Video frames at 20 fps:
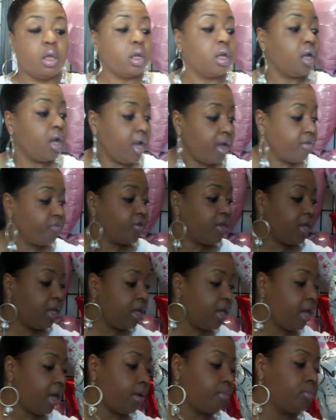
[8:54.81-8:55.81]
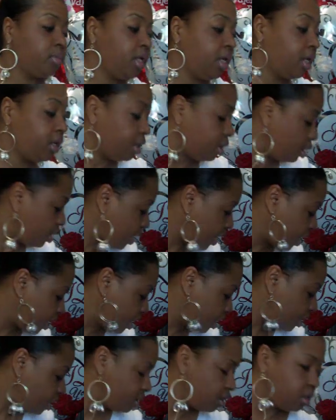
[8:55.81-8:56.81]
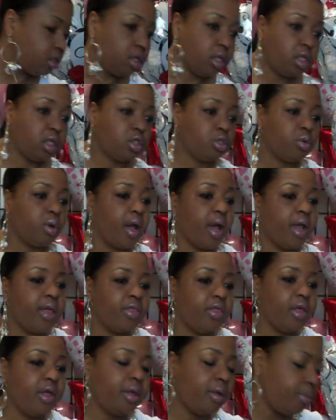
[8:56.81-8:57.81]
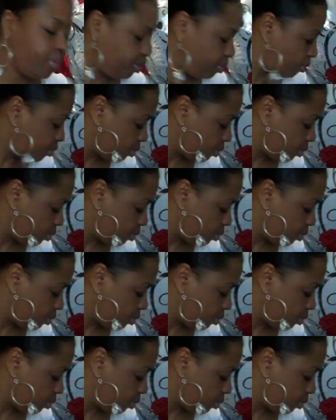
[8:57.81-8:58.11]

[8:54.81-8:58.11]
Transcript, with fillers: Cuppy. I'm telling you. You need to try them.